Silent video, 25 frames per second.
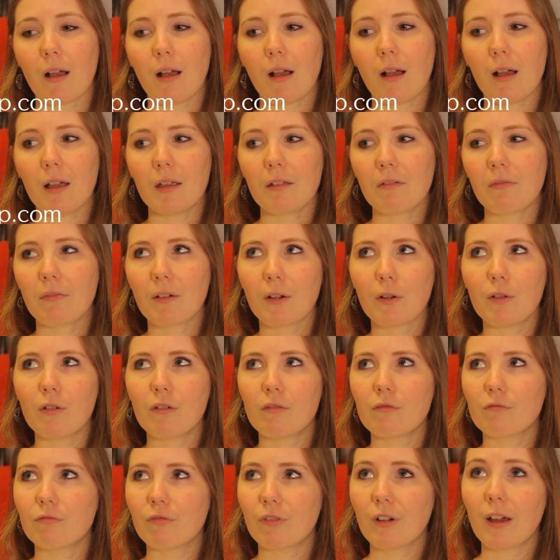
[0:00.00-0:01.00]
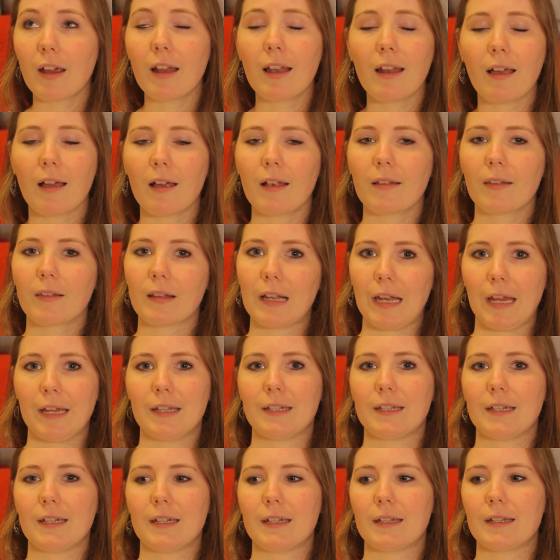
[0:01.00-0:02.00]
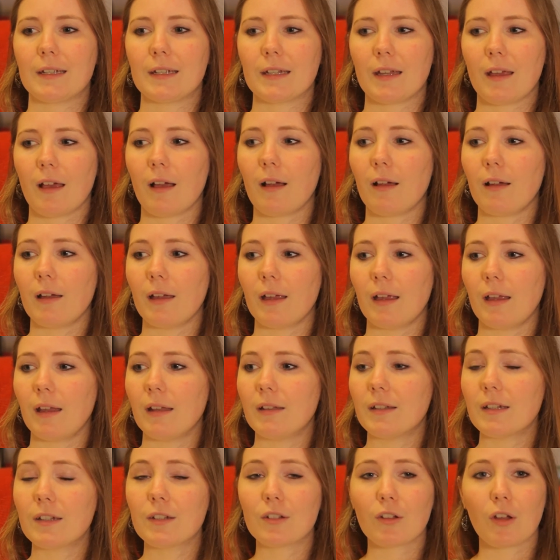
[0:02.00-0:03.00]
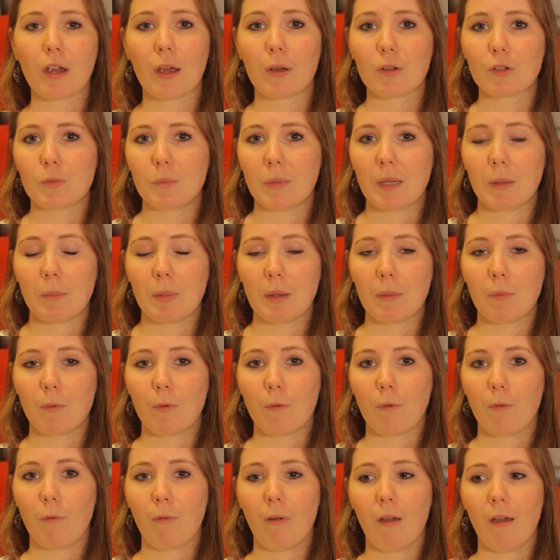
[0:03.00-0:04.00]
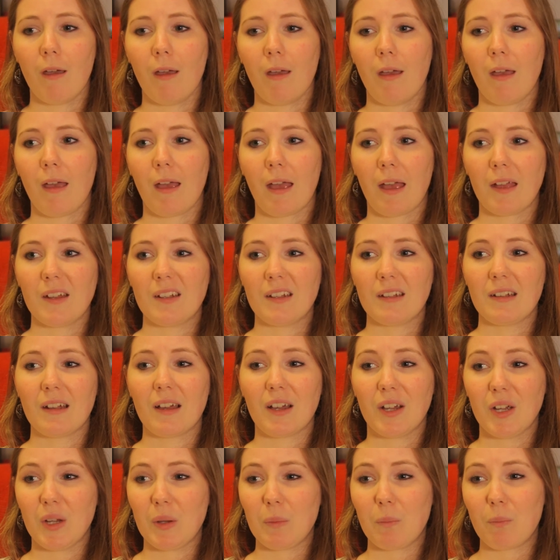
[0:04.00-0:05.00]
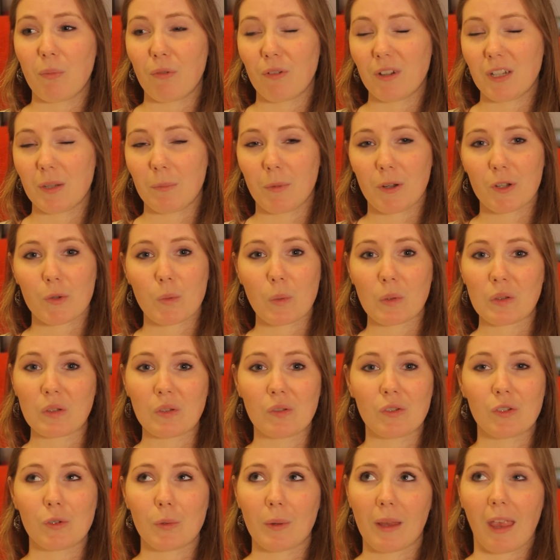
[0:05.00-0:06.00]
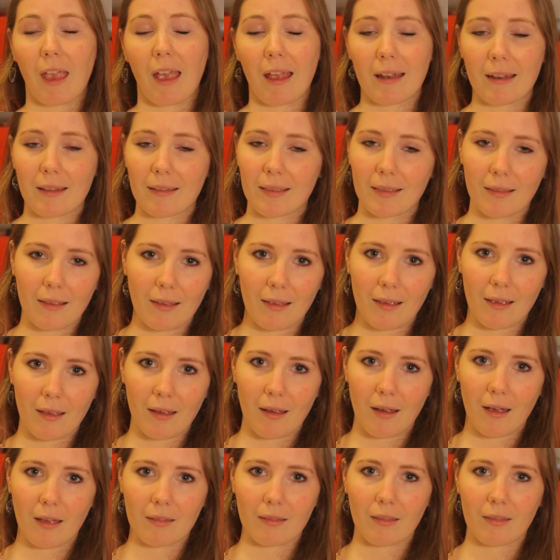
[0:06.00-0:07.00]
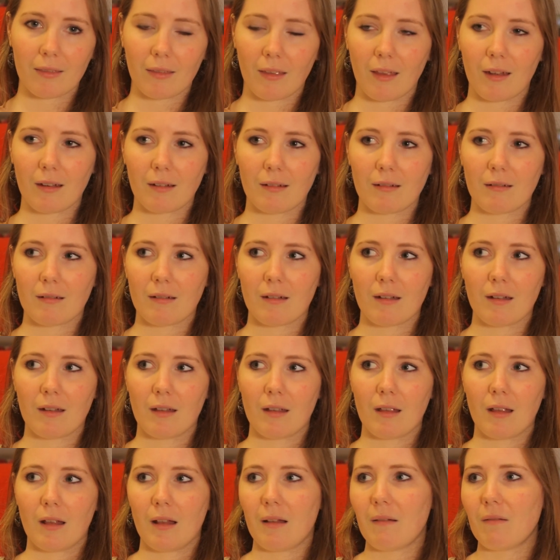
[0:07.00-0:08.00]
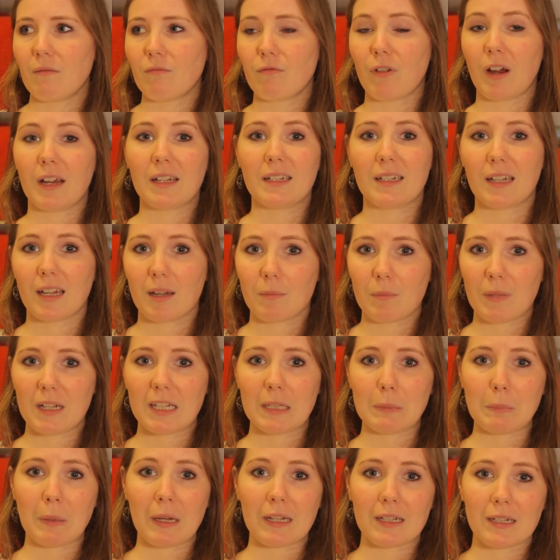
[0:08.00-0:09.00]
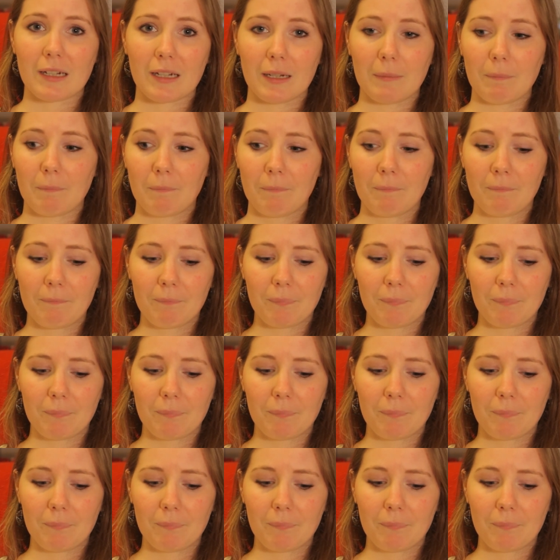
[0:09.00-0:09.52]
I felt really isolated. I didn't know how to meet people, and I pretty much wasn't doing anything other than writing in my spare time.